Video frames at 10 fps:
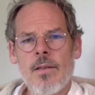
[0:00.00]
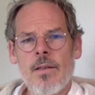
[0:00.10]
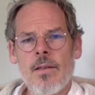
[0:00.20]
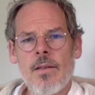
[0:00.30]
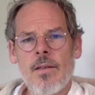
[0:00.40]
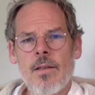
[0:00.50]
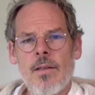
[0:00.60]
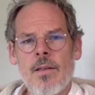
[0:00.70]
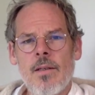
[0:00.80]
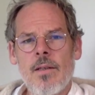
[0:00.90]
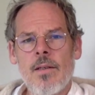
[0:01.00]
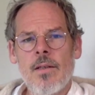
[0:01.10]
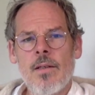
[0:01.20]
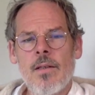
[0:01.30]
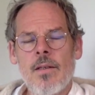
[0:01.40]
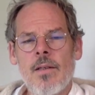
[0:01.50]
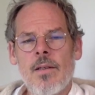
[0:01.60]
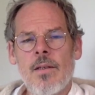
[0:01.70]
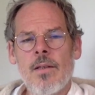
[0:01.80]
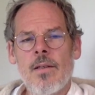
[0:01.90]

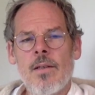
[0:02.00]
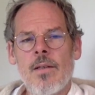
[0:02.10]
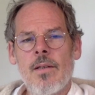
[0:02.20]
(silence)